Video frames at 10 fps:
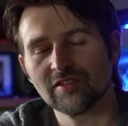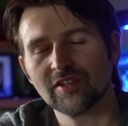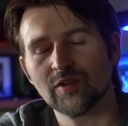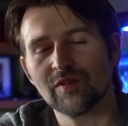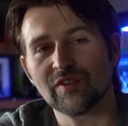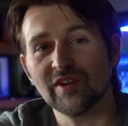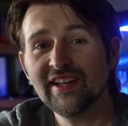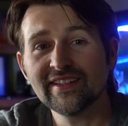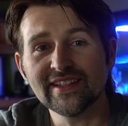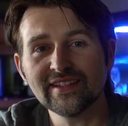So if there
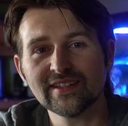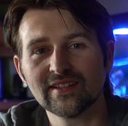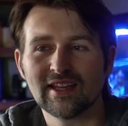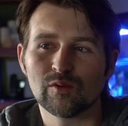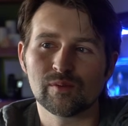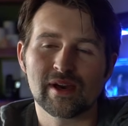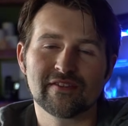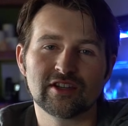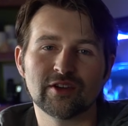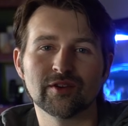isn't, then we may
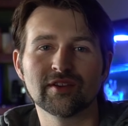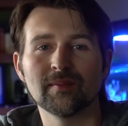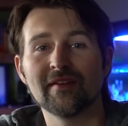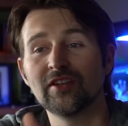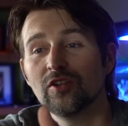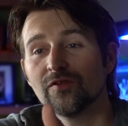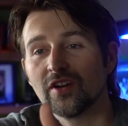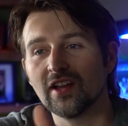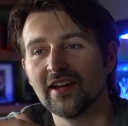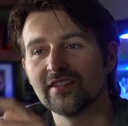have to dose some F2
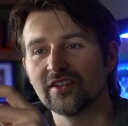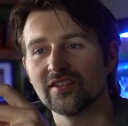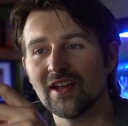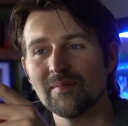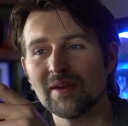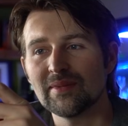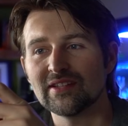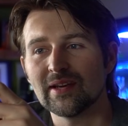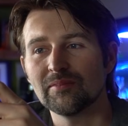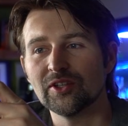fertilizer. So that might be
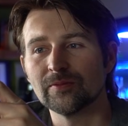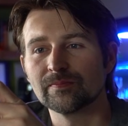step 2.